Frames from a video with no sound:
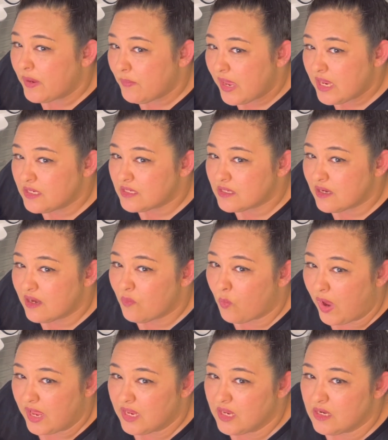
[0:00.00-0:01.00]
painted it
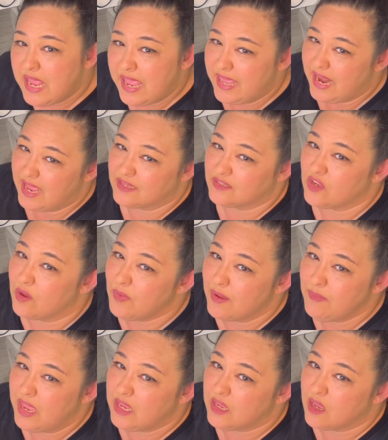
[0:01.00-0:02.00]
white. It has all my
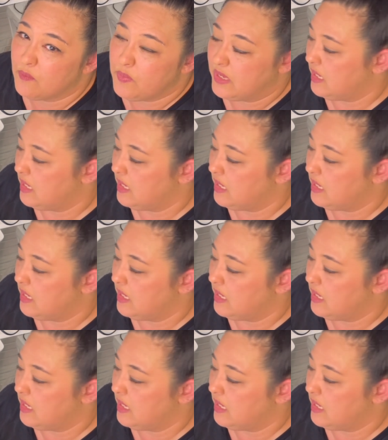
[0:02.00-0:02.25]
makeup in